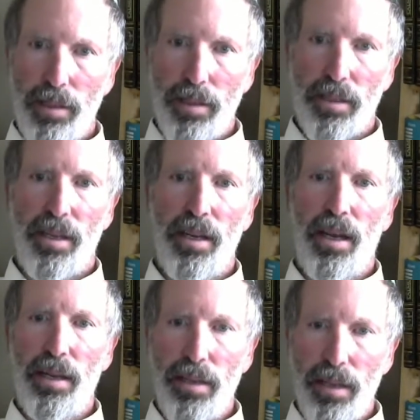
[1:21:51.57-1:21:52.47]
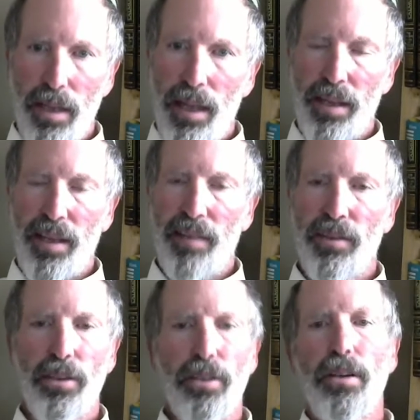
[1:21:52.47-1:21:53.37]
Canaan,
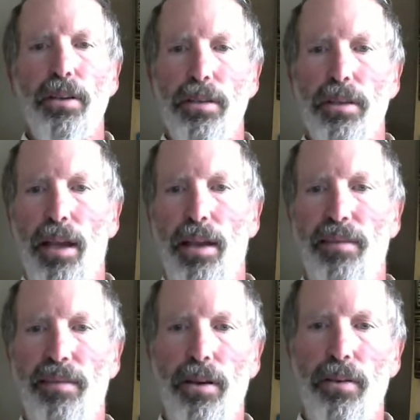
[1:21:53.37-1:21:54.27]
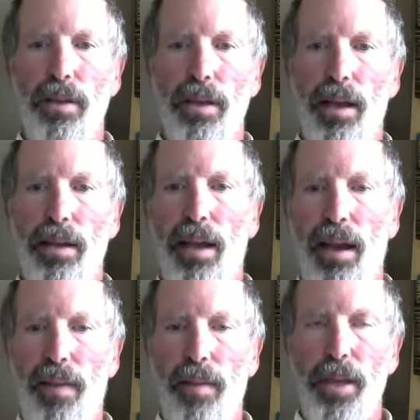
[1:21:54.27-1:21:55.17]
Eliezer. Okay, so we
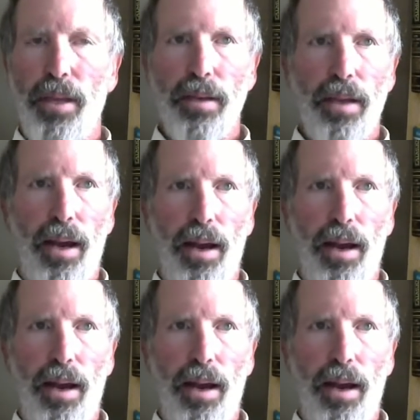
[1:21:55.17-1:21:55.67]
tie them in.